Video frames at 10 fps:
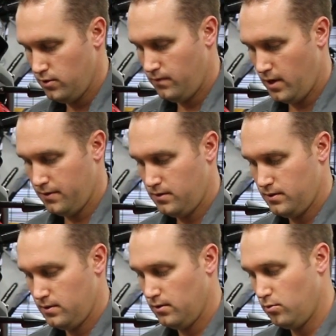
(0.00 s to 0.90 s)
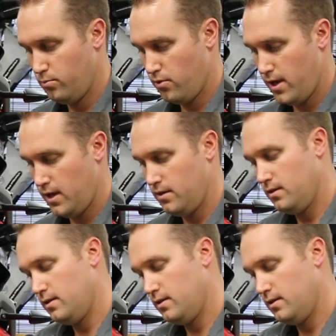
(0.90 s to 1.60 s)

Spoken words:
You've got this little brain